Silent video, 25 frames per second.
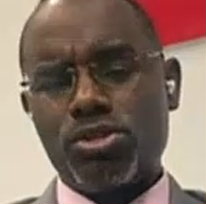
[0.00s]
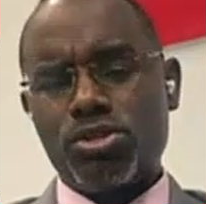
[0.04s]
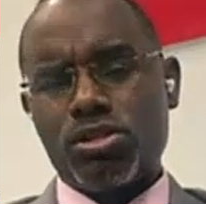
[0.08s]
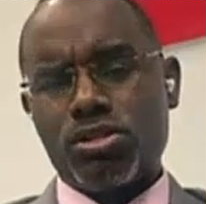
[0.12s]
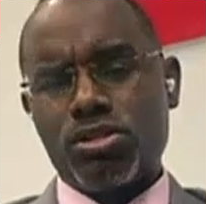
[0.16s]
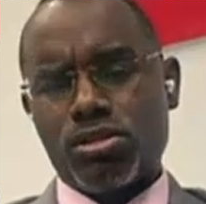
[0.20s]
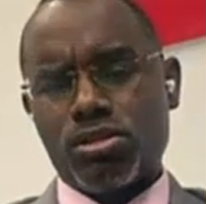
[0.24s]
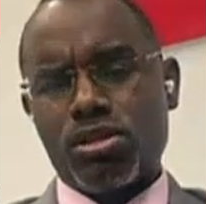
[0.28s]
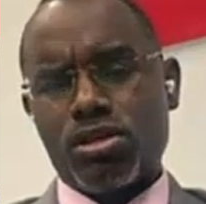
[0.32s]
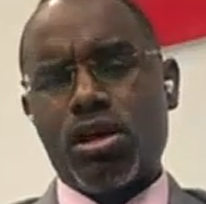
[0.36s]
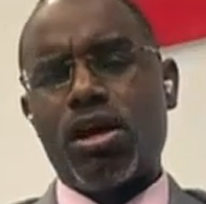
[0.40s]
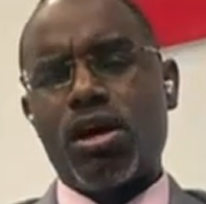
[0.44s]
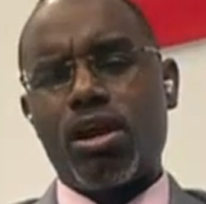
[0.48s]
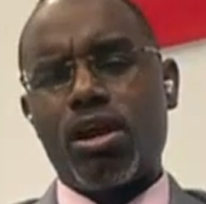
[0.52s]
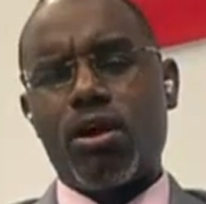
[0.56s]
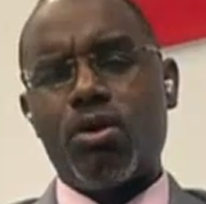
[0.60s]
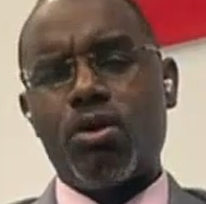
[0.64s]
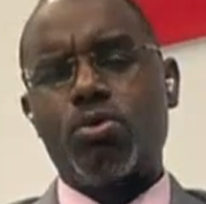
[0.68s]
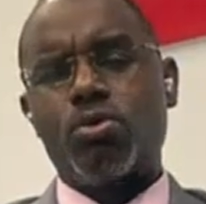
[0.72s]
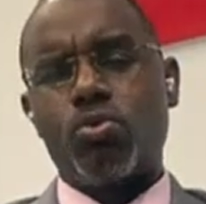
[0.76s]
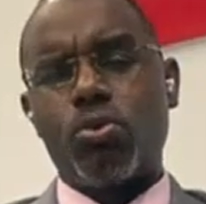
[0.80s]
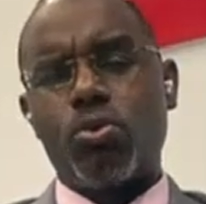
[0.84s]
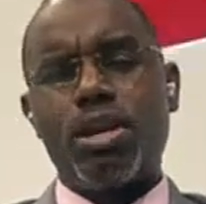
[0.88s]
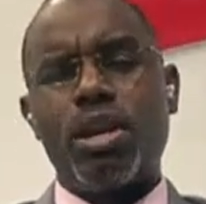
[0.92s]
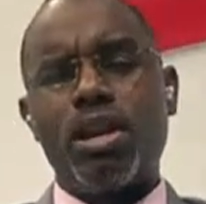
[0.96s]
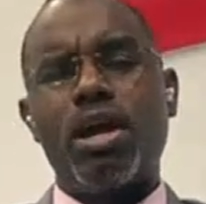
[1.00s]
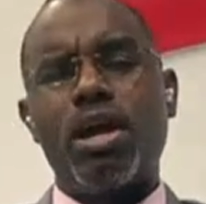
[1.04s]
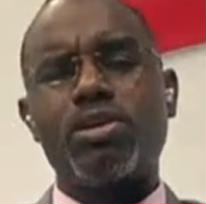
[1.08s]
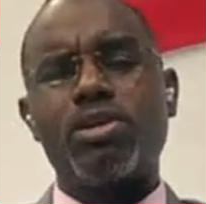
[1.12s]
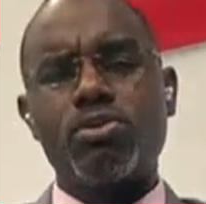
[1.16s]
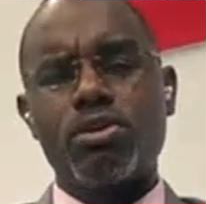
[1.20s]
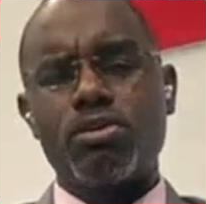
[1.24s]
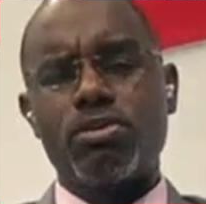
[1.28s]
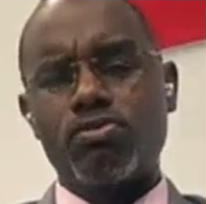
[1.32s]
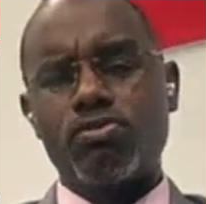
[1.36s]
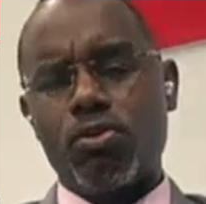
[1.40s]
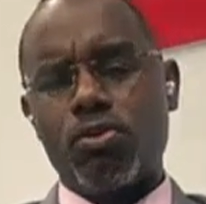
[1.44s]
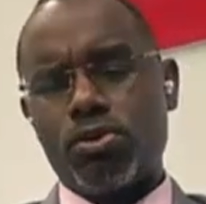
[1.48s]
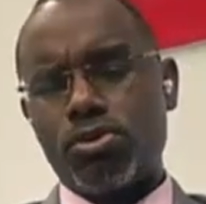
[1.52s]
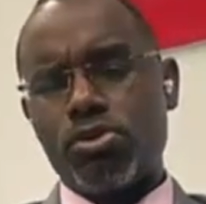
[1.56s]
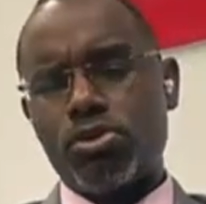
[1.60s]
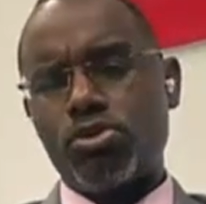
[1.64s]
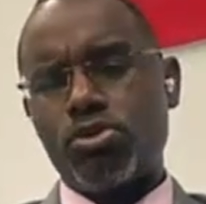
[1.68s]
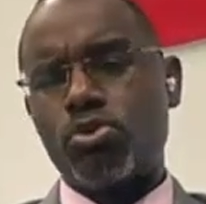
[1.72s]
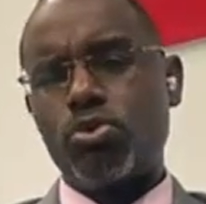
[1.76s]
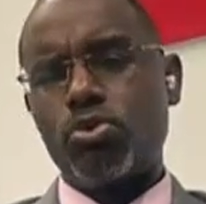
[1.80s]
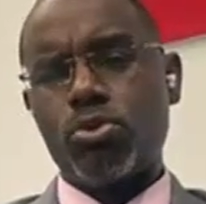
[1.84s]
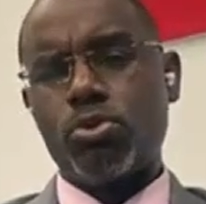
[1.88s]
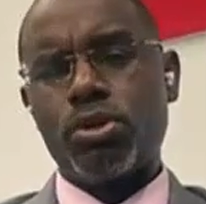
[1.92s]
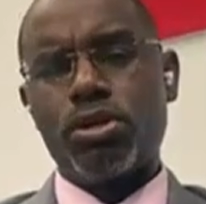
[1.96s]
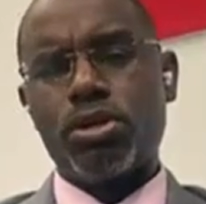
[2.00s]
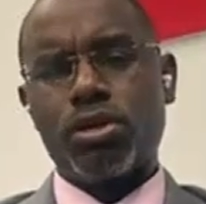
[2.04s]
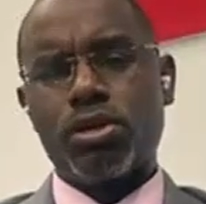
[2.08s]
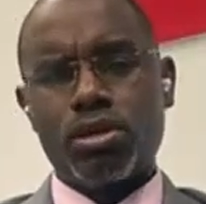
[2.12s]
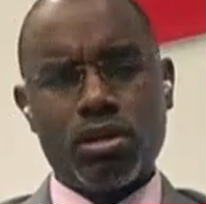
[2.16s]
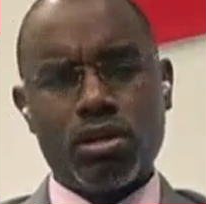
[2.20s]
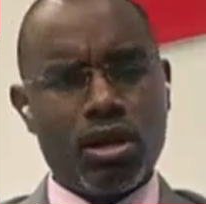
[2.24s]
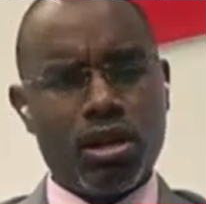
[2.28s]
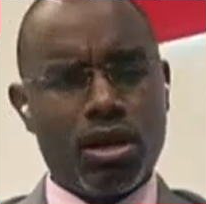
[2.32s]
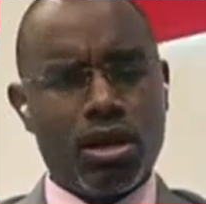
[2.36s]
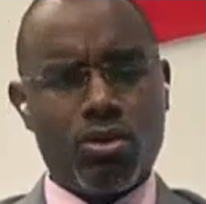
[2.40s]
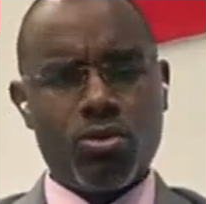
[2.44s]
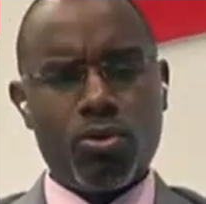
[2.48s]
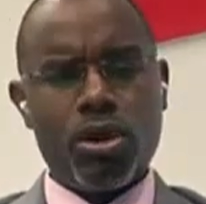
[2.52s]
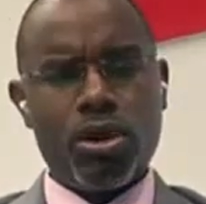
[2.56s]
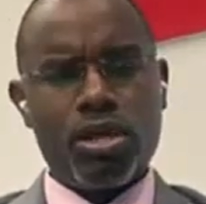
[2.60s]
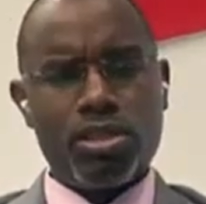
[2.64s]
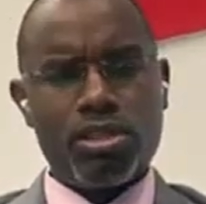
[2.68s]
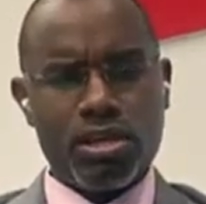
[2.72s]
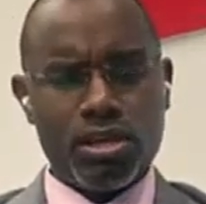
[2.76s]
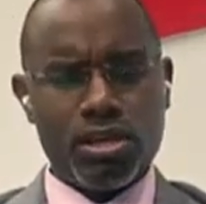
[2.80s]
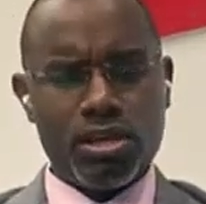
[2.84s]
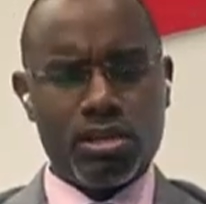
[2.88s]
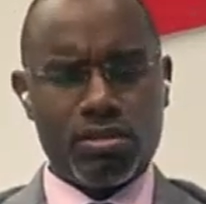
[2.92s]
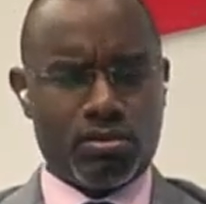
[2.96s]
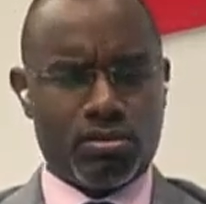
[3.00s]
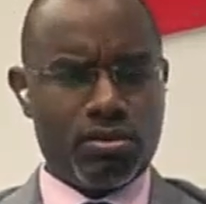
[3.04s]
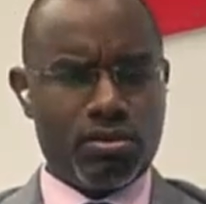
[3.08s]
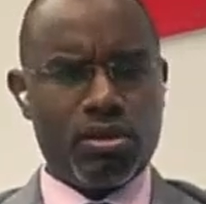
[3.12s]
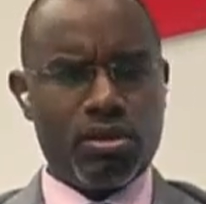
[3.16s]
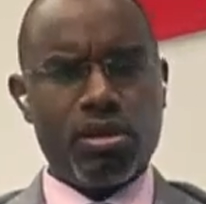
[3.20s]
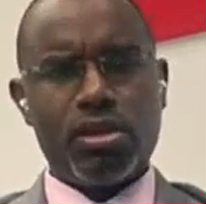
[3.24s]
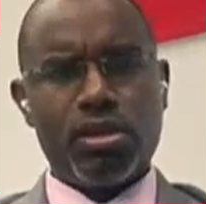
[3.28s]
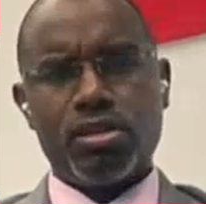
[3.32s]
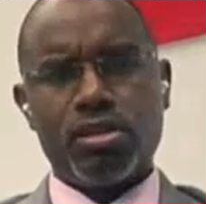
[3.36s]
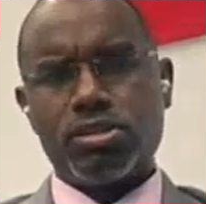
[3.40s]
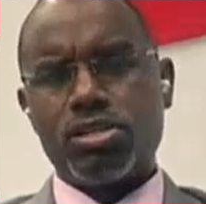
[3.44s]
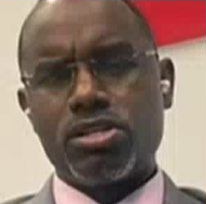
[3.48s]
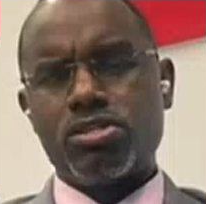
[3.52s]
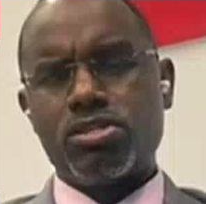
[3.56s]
which is around 142 now. I think